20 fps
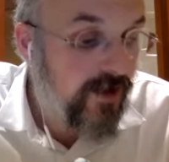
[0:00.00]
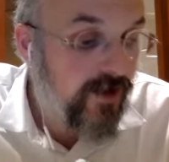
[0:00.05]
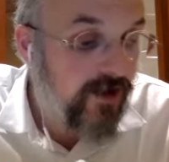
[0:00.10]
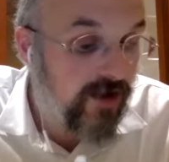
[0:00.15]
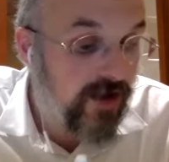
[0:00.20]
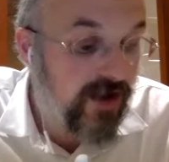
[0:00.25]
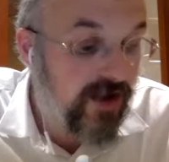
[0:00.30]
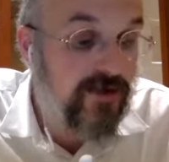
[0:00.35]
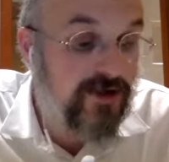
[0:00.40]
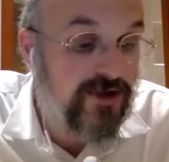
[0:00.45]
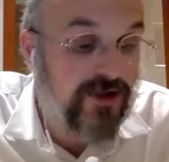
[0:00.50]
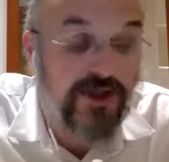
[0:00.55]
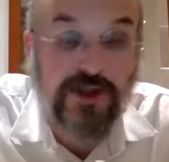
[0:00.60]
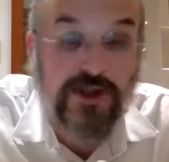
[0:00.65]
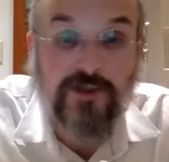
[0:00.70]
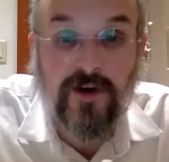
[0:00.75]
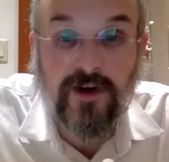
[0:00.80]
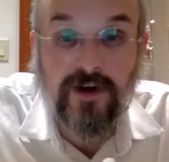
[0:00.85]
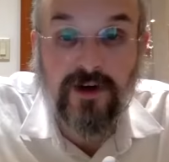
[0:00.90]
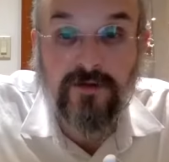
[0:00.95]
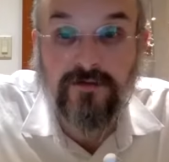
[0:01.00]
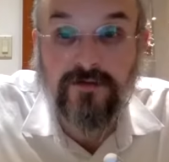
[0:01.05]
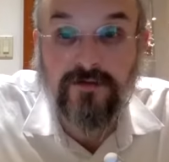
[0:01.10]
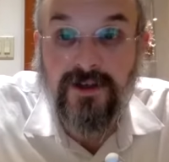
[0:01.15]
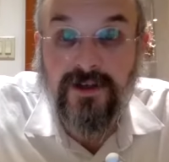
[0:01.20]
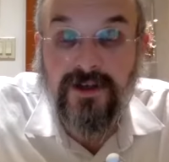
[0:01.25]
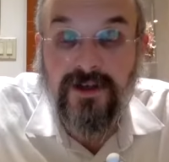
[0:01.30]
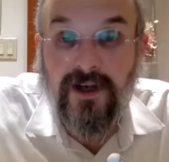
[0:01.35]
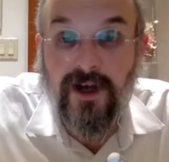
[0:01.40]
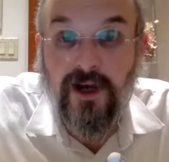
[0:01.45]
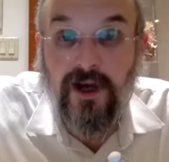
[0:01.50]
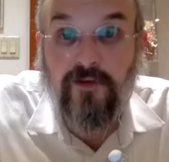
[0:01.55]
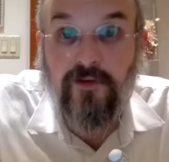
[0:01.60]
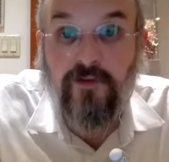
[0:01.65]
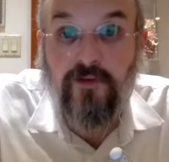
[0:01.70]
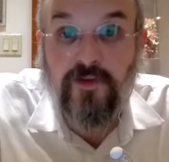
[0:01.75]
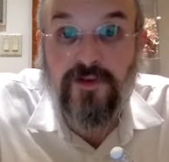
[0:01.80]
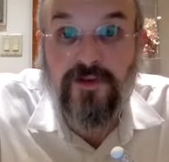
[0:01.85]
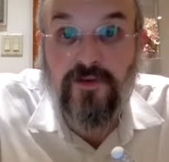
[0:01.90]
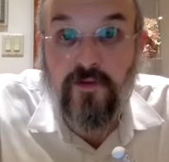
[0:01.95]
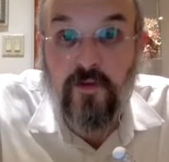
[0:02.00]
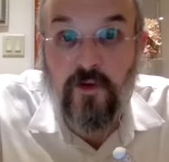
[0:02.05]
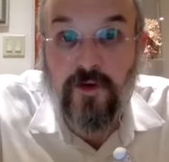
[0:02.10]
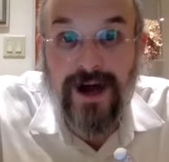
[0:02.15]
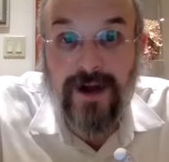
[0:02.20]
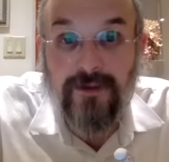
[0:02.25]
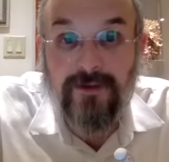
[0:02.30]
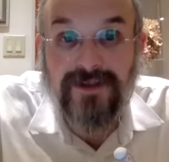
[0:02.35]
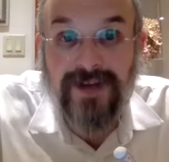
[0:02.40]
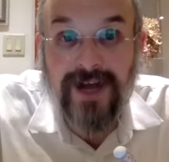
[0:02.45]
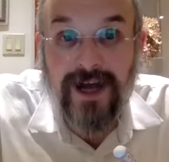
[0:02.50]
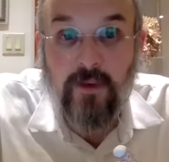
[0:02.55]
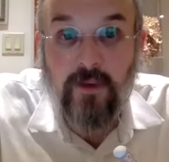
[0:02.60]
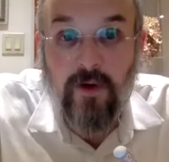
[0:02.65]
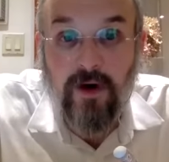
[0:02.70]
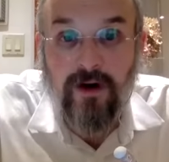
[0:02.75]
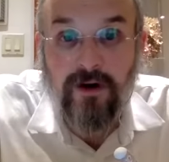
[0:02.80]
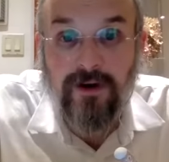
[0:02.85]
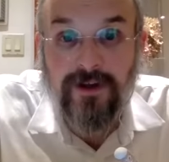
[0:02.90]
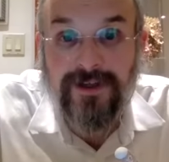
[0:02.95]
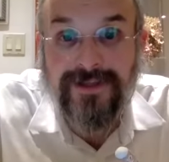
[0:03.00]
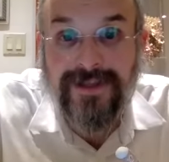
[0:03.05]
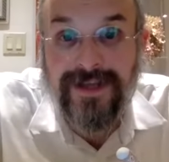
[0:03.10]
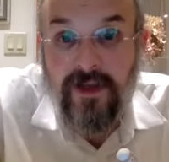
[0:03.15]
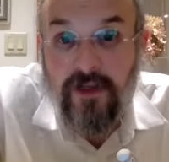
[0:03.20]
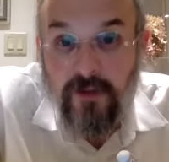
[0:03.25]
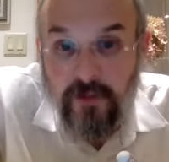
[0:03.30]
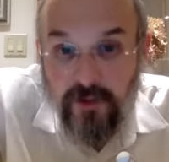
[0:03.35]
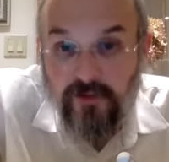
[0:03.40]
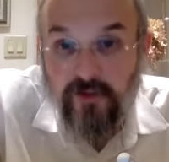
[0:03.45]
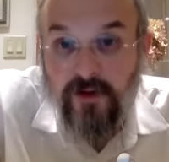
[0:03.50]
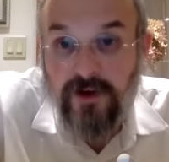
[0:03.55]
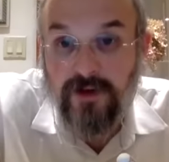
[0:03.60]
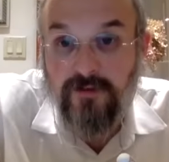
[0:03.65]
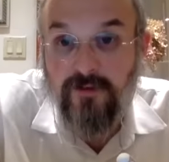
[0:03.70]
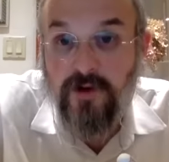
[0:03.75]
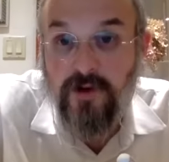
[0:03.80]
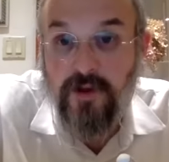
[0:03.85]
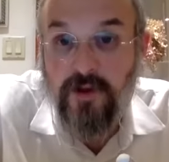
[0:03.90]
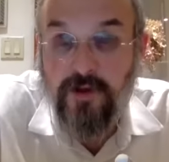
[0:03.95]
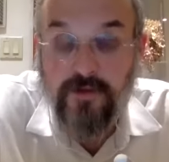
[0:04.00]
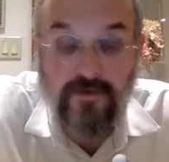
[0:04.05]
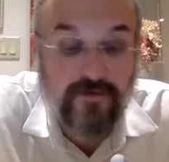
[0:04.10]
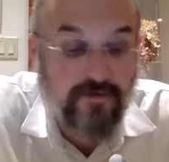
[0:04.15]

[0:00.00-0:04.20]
Koi b'shloishet A four amas high wall can stand on three tvachim with.